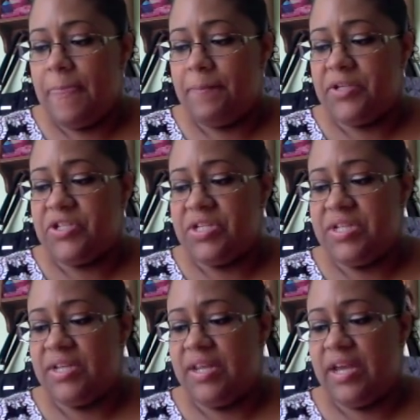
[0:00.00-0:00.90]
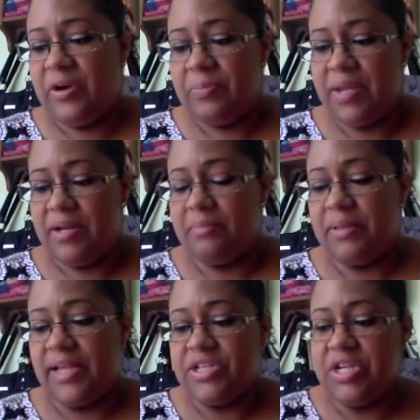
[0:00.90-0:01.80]
but she did help me, and I'm
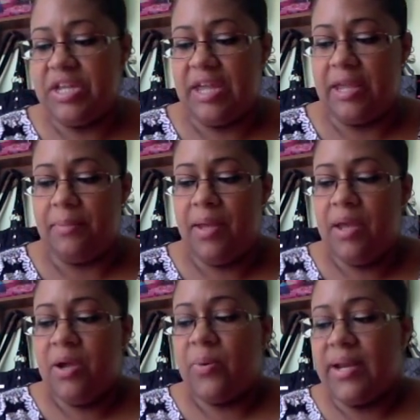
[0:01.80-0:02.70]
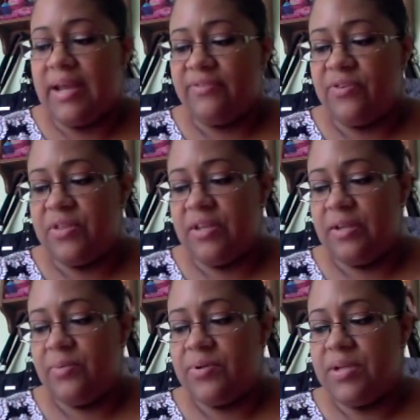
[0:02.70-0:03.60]
glad she came. Right after
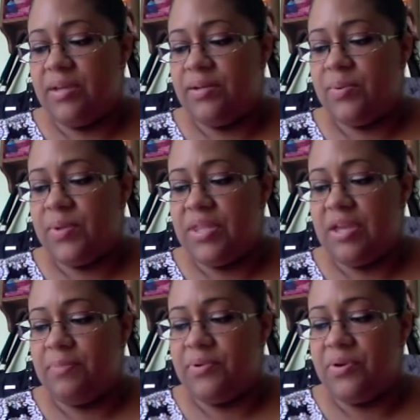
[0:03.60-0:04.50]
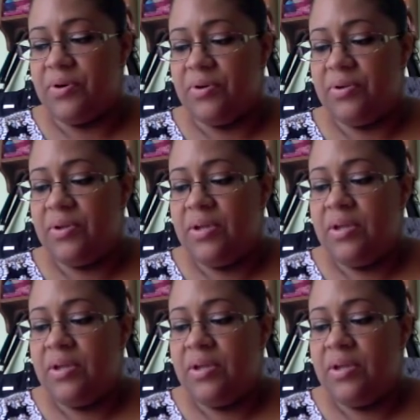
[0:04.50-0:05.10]
they were done with the epidural,